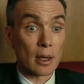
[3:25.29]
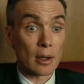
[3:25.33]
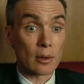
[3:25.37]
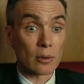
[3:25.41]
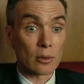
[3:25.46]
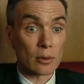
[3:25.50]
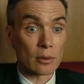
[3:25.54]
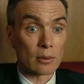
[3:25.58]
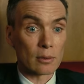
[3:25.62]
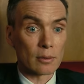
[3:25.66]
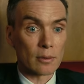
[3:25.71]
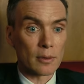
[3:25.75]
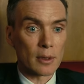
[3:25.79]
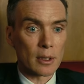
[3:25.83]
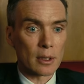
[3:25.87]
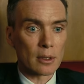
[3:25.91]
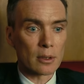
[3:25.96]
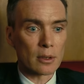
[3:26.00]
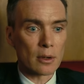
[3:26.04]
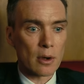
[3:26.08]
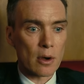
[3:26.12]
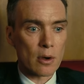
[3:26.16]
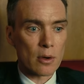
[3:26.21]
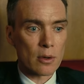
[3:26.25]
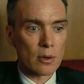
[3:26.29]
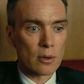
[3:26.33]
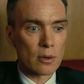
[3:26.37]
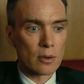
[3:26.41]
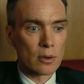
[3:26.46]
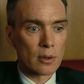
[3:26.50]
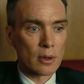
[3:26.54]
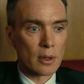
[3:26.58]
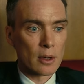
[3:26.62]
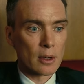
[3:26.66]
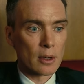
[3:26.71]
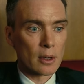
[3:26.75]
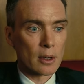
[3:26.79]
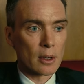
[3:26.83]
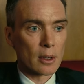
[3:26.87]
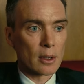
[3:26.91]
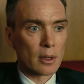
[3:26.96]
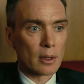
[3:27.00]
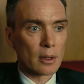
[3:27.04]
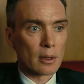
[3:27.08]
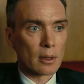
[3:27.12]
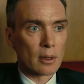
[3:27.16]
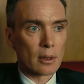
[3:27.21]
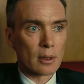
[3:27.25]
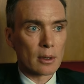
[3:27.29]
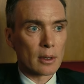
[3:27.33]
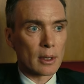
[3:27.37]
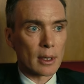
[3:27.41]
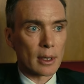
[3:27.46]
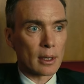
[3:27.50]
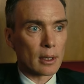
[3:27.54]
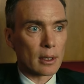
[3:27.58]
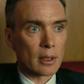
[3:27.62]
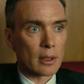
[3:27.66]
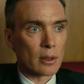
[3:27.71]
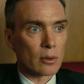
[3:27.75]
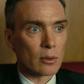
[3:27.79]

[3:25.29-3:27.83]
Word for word: wanted to approach in a very sensationalist